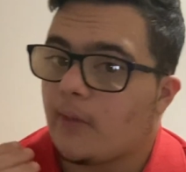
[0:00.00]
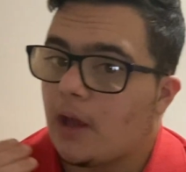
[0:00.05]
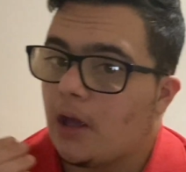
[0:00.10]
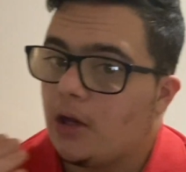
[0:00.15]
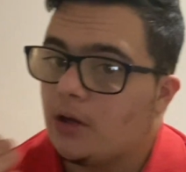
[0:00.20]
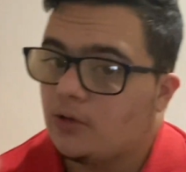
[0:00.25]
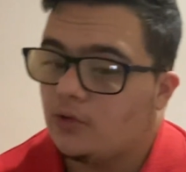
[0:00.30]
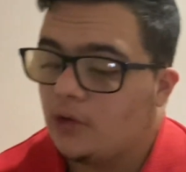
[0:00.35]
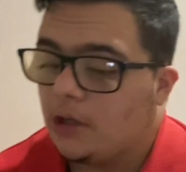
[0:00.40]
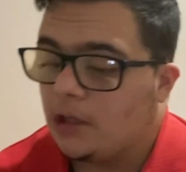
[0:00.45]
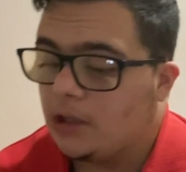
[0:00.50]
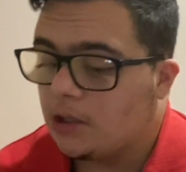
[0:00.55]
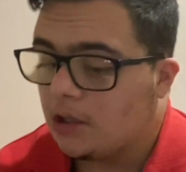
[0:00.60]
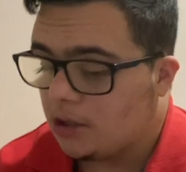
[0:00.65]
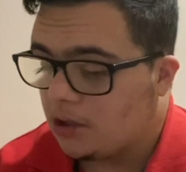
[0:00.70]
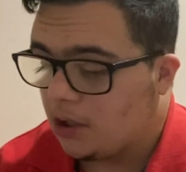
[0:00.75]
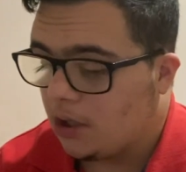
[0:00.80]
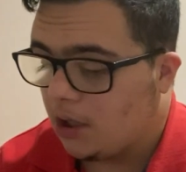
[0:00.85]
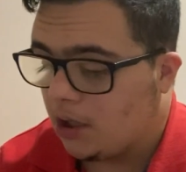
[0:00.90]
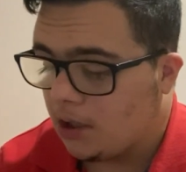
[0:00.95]
I'm great.
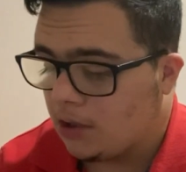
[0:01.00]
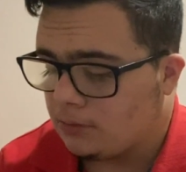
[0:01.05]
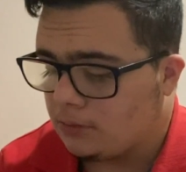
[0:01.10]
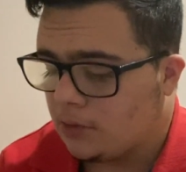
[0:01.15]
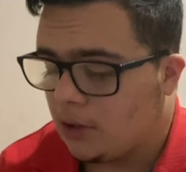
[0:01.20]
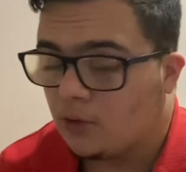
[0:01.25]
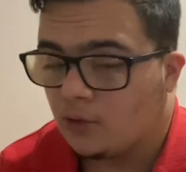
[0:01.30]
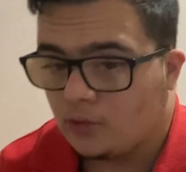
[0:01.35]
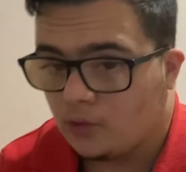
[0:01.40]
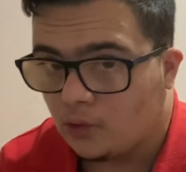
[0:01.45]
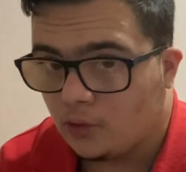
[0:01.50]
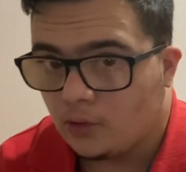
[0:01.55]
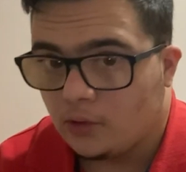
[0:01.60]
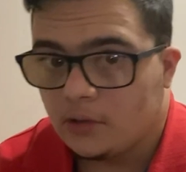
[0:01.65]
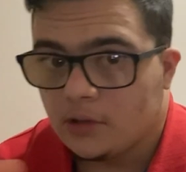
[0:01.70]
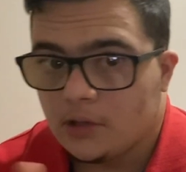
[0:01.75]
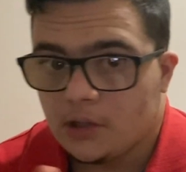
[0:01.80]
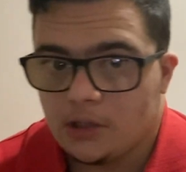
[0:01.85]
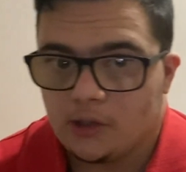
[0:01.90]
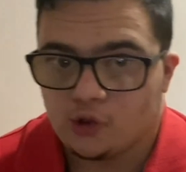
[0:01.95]
I'm
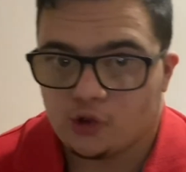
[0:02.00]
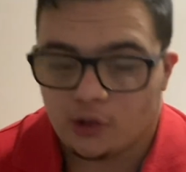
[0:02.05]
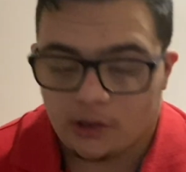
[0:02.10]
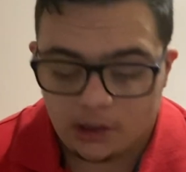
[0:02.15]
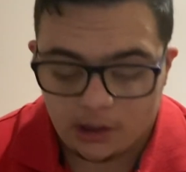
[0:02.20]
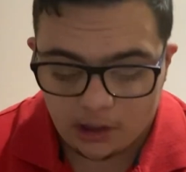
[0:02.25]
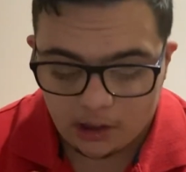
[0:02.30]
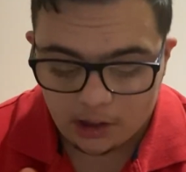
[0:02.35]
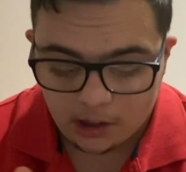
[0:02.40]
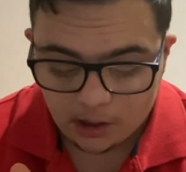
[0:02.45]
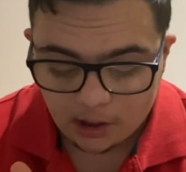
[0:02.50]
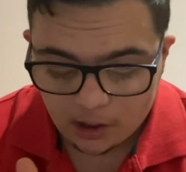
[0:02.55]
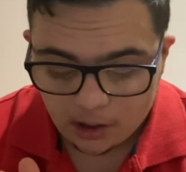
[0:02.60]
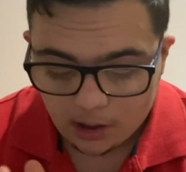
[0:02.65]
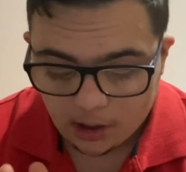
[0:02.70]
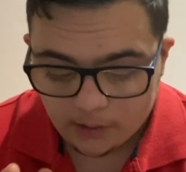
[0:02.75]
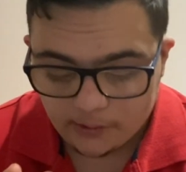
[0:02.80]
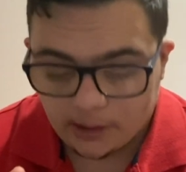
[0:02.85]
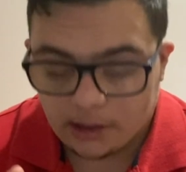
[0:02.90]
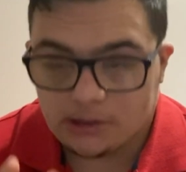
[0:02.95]
cool, literally.
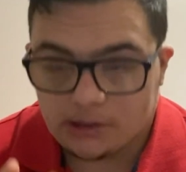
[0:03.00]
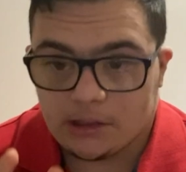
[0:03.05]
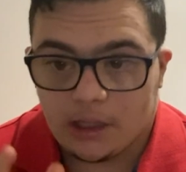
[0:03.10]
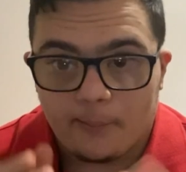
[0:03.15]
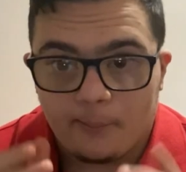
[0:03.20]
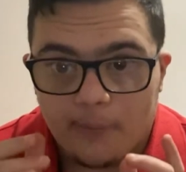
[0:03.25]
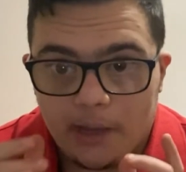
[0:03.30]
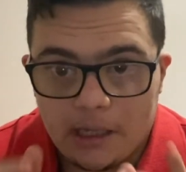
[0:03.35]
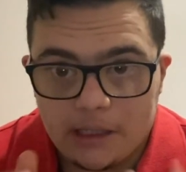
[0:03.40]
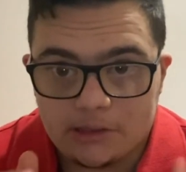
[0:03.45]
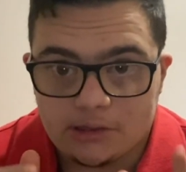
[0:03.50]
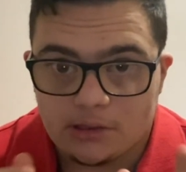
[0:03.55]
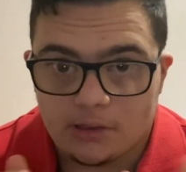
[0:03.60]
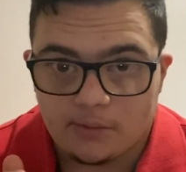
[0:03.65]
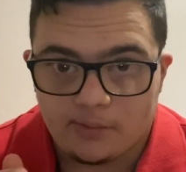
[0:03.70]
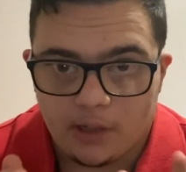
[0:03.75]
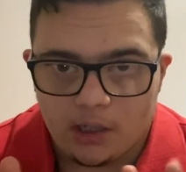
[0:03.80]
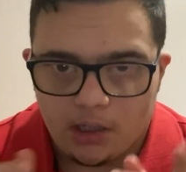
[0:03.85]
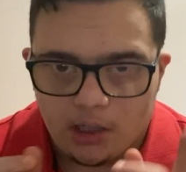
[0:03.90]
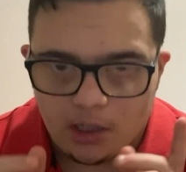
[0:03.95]
That's amazing
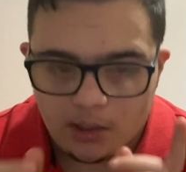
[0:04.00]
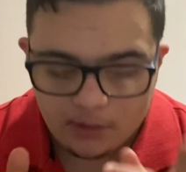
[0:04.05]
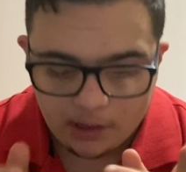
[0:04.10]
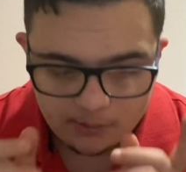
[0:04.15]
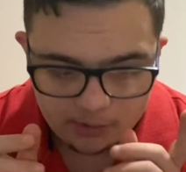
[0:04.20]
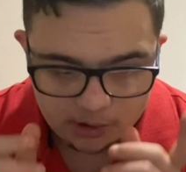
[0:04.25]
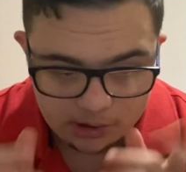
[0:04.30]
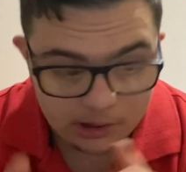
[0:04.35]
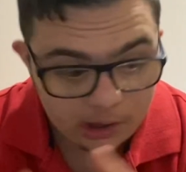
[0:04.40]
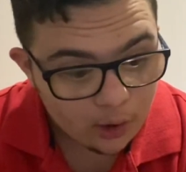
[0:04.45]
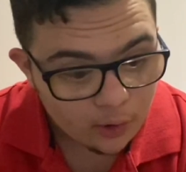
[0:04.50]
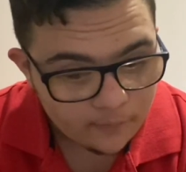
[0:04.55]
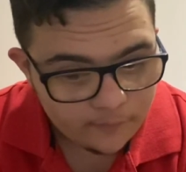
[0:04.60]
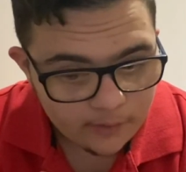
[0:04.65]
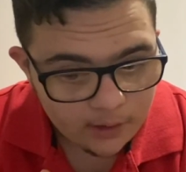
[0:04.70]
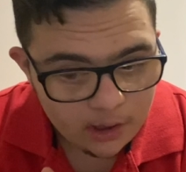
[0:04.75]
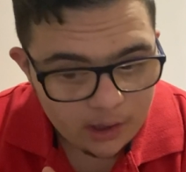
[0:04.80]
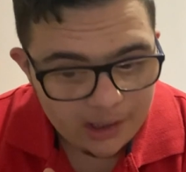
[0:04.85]
by him himself.